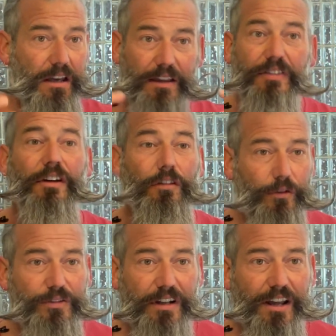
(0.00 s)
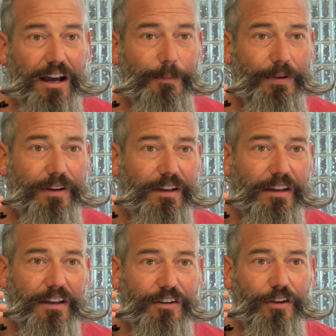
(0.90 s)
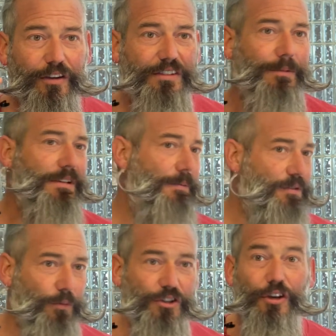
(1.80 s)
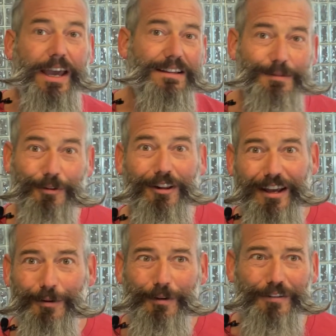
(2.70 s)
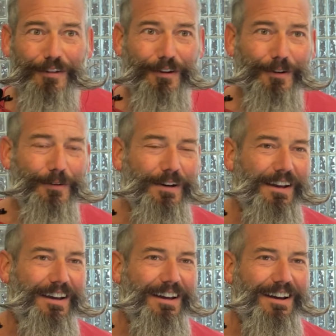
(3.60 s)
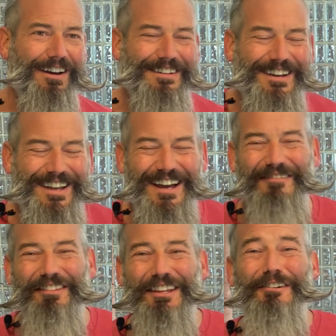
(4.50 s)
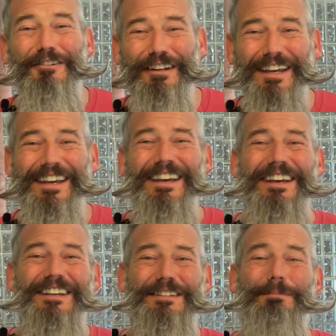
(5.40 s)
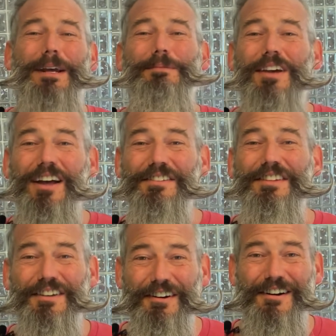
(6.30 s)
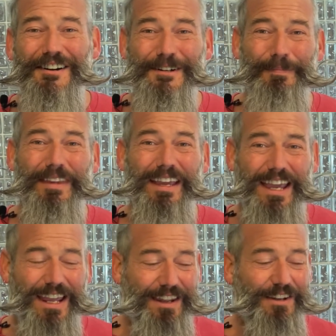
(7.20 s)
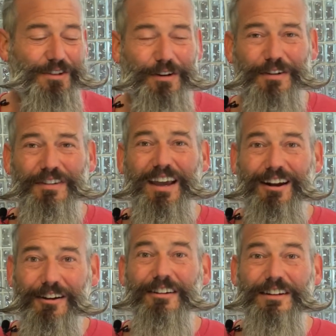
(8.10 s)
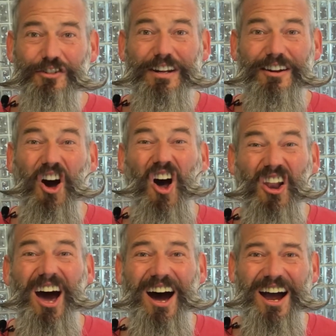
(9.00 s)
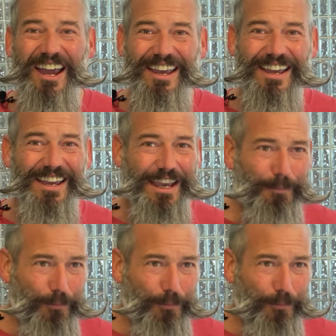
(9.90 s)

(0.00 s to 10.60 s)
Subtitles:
they'll loosen up. You sometimes wish you had some clay with you. I've literally sometimes gotten to the car and then turn the air conditioning on high and